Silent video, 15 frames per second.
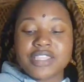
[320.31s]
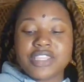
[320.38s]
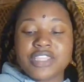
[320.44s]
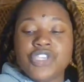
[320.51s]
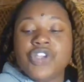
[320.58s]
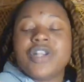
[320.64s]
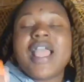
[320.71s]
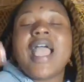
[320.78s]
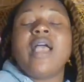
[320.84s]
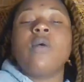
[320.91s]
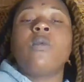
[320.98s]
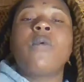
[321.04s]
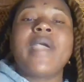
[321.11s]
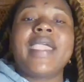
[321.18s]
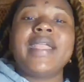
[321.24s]
you're
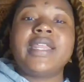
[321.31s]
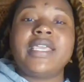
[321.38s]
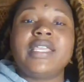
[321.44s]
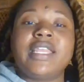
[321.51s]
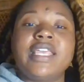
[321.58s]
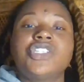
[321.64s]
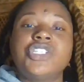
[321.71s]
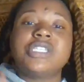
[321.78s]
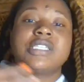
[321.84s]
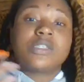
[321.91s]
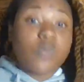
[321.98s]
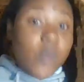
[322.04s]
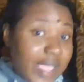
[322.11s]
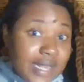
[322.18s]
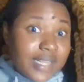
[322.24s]
not waiting and just
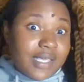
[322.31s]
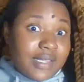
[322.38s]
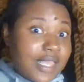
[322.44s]
waiting.